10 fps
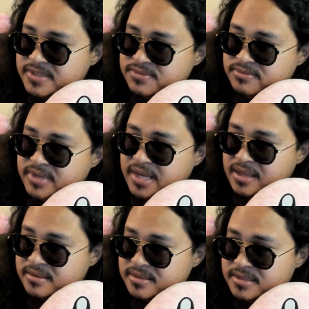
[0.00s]
as
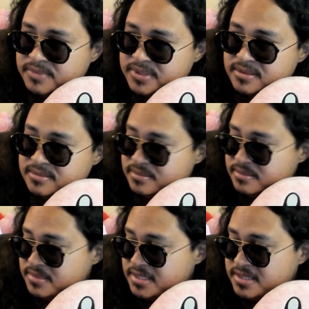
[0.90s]
reality, but
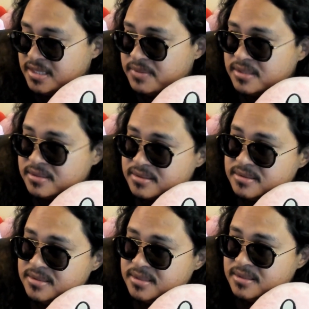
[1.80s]

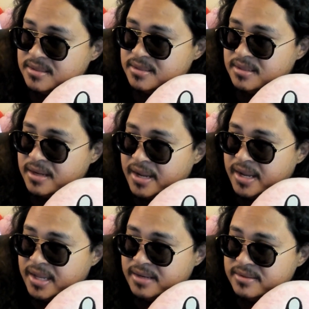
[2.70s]
similar.
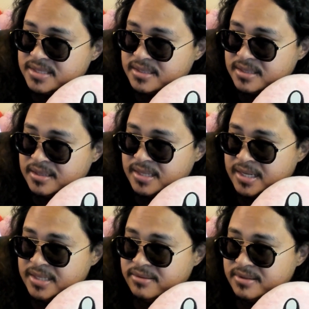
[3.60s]
And it was like,
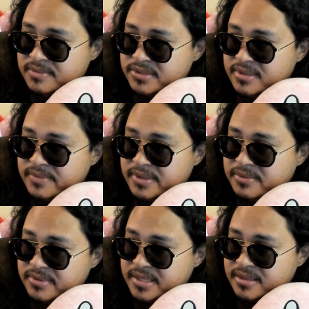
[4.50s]
I know I'm dreaming,
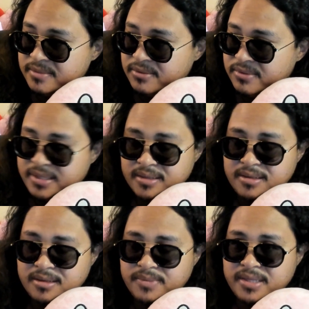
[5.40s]
but when the hell am I waking
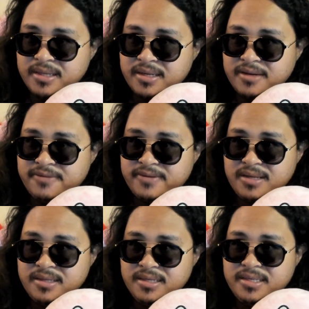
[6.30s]
up? And then I
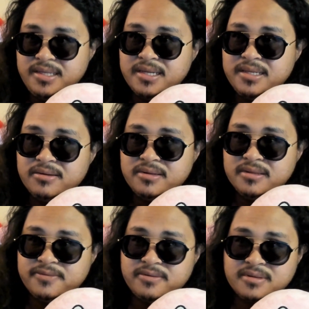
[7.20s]
finally did go to
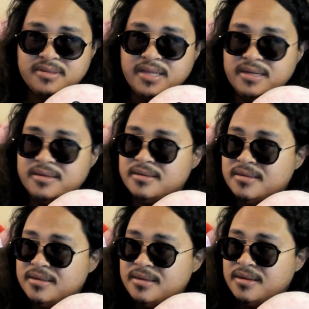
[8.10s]
the 4th layer.
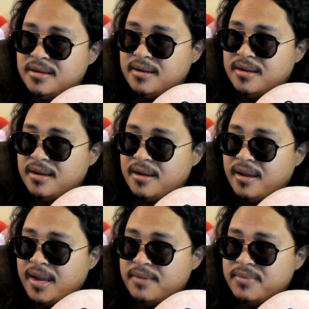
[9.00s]

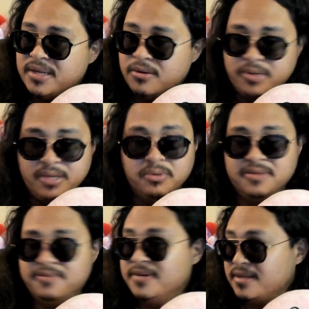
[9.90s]
I'm like, okay, what
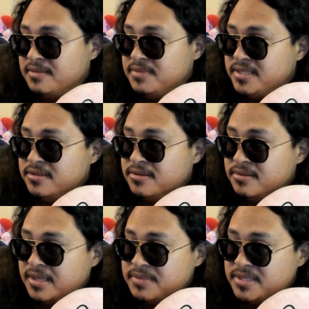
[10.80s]
the fuck? I'm
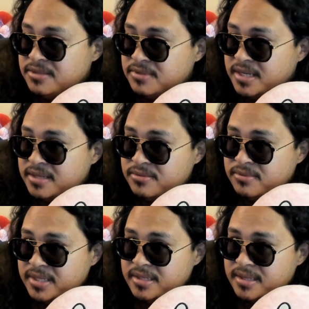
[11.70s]
still not
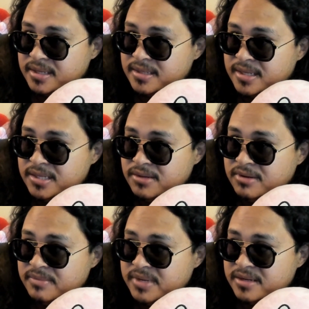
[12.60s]
awake yet. I know
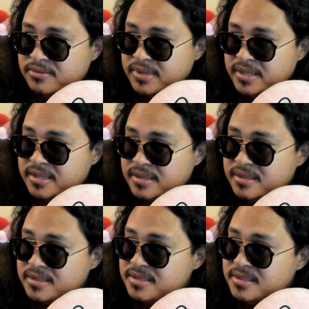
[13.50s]
I'm not awake yet.